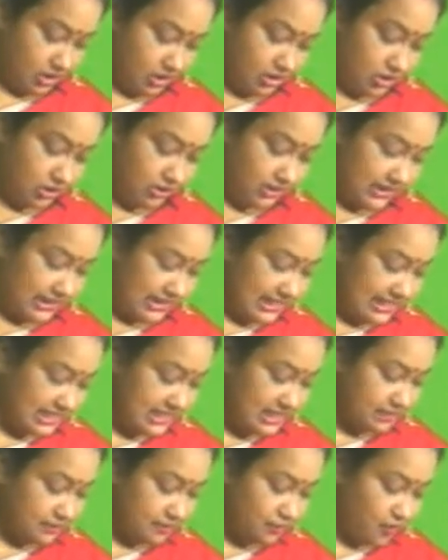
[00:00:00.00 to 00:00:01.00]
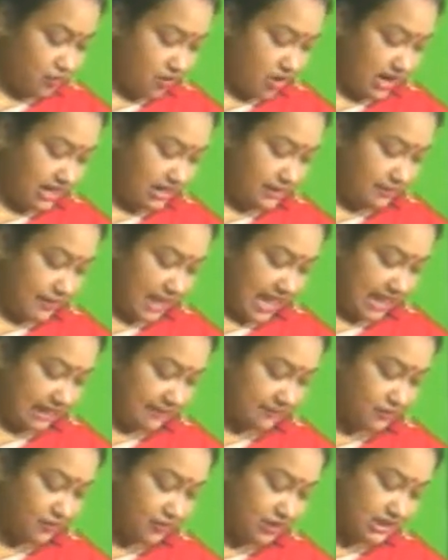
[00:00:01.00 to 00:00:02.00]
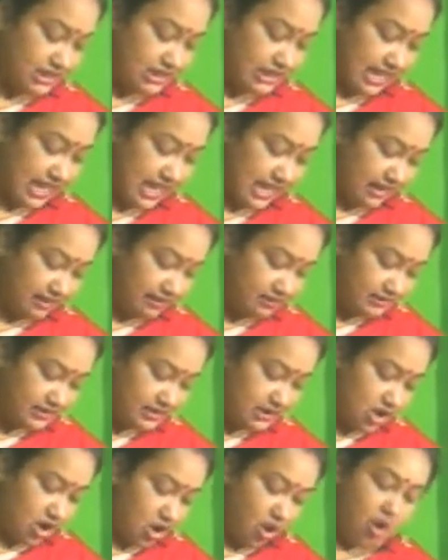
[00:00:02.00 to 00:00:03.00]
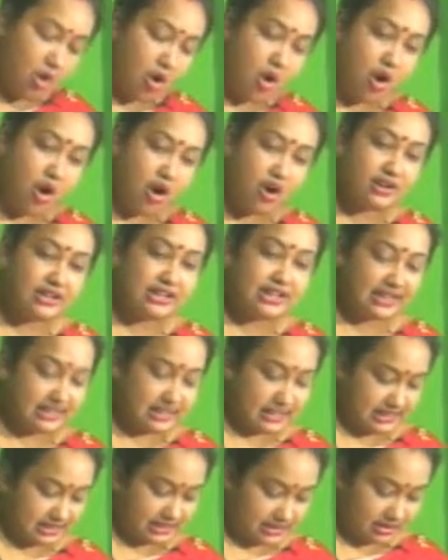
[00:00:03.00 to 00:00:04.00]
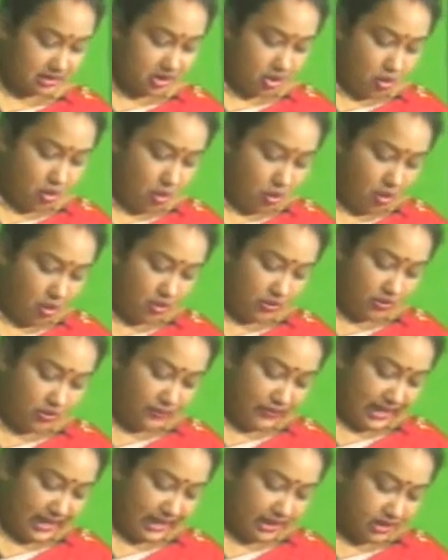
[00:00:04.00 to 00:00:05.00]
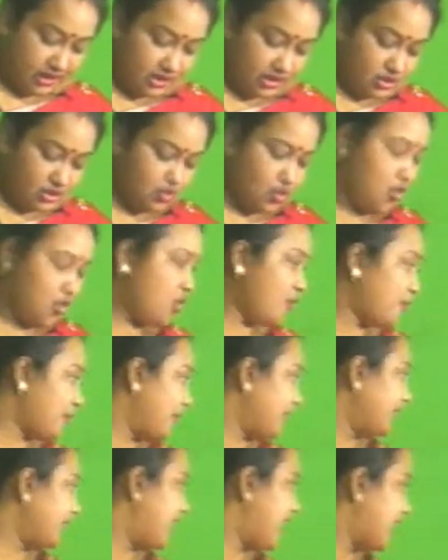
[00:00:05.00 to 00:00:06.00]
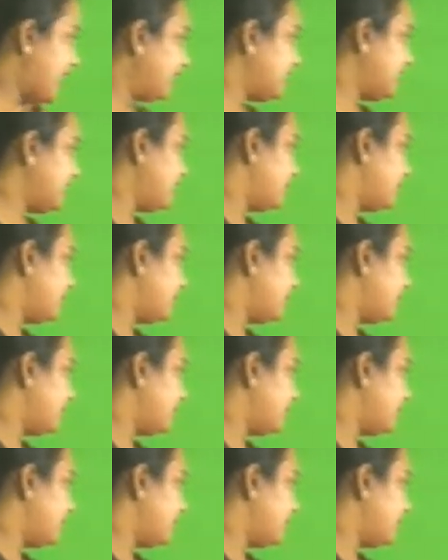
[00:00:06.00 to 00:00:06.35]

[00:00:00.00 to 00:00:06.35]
So this world map which helps all in its own way. So open-handed